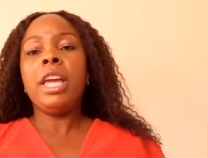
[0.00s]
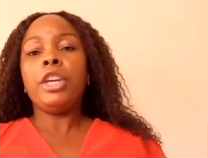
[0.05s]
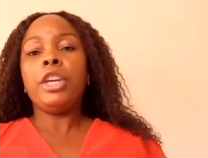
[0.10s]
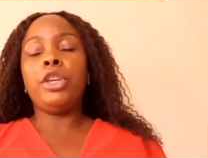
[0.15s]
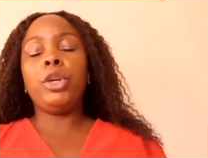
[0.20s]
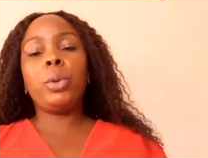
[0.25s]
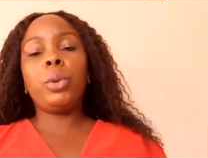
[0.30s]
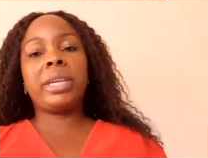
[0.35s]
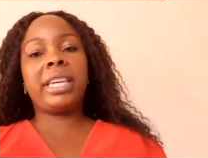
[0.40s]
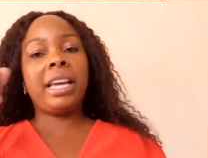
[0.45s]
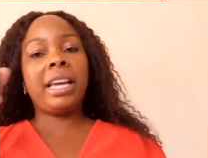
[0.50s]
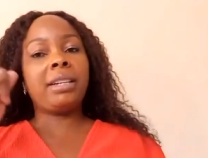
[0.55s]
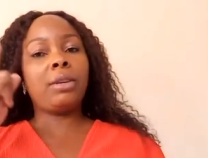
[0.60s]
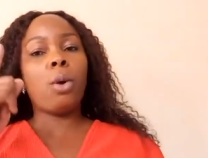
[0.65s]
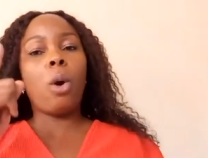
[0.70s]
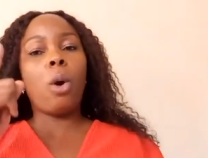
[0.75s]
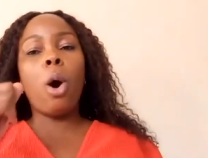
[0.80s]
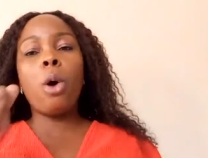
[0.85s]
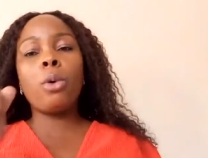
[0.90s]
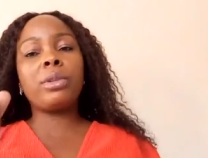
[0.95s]
You can
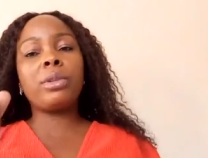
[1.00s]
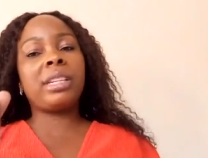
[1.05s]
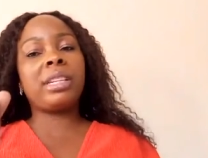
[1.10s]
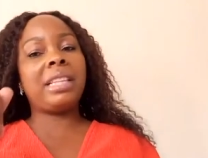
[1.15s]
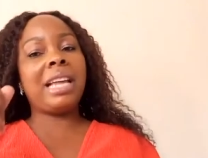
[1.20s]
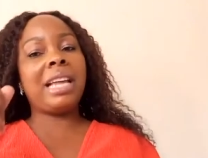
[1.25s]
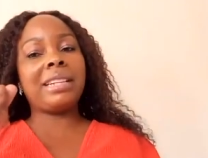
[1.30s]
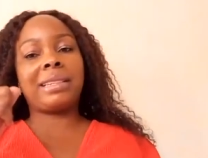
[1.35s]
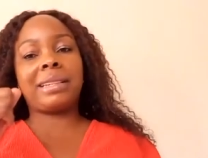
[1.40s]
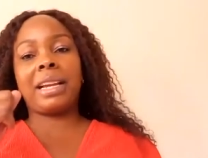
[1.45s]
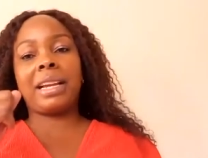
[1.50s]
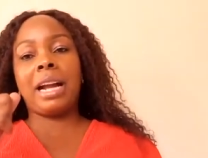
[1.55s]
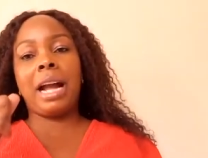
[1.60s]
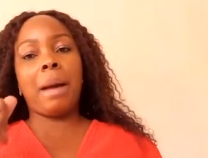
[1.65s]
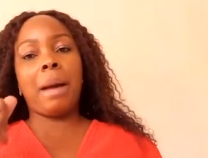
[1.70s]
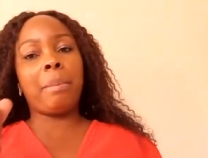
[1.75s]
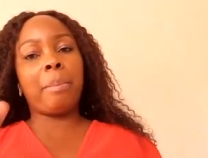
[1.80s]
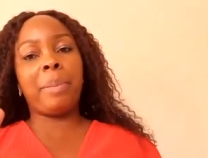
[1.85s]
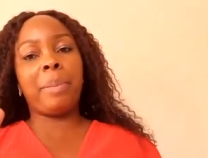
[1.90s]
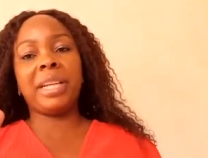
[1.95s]
own that
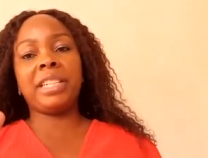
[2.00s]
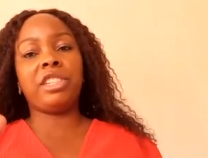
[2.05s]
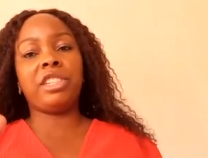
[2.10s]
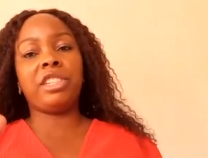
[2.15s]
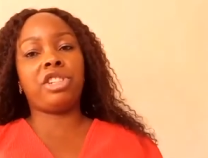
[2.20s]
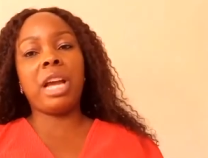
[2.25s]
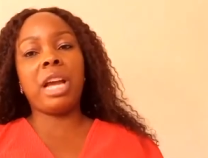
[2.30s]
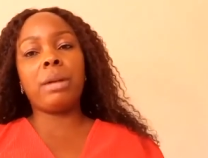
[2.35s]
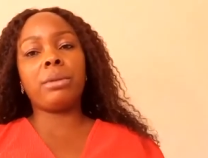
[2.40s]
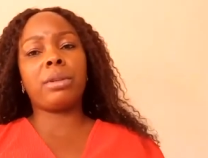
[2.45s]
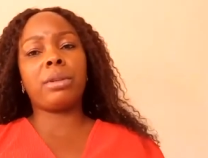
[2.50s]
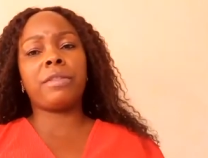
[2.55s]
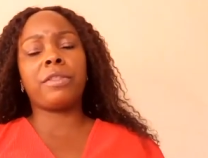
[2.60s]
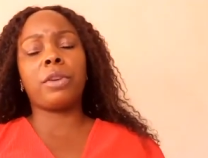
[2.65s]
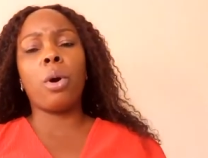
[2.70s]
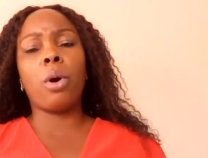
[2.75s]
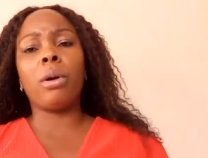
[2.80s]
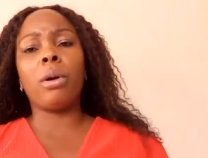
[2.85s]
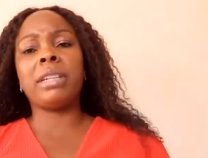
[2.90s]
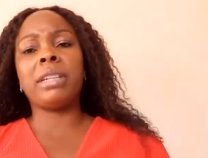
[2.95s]
company, child of
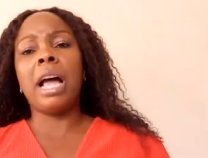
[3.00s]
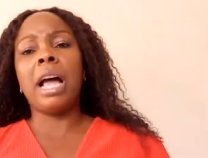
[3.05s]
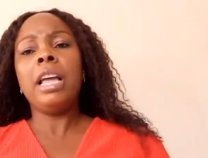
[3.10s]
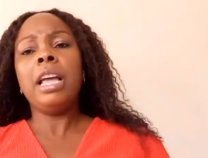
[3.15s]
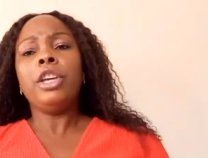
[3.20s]
God.